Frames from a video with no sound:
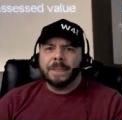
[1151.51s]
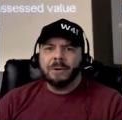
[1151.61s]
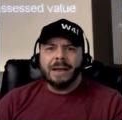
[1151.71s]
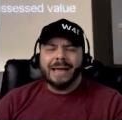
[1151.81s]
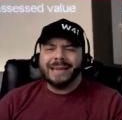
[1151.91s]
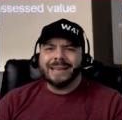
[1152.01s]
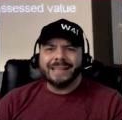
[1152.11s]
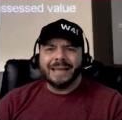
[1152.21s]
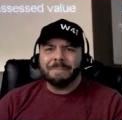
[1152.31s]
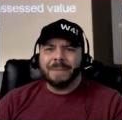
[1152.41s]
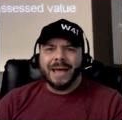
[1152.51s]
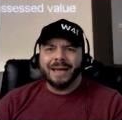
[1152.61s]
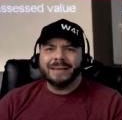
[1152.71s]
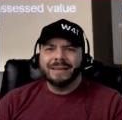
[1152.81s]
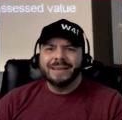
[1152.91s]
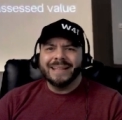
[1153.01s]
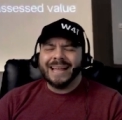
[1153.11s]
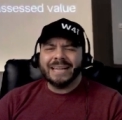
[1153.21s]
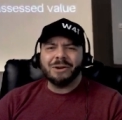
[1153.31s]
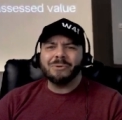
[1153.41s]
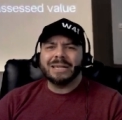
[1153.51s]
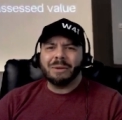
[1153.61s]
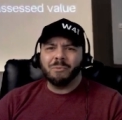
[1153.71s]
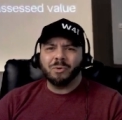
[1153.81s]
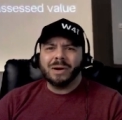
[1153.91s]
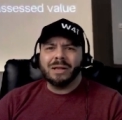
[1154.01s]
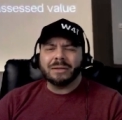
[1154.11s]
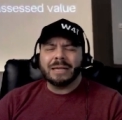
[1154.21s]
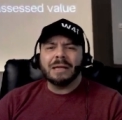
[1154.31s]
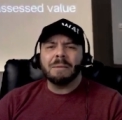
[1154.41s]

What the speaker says: you're not getting that back. That's going somewhere else.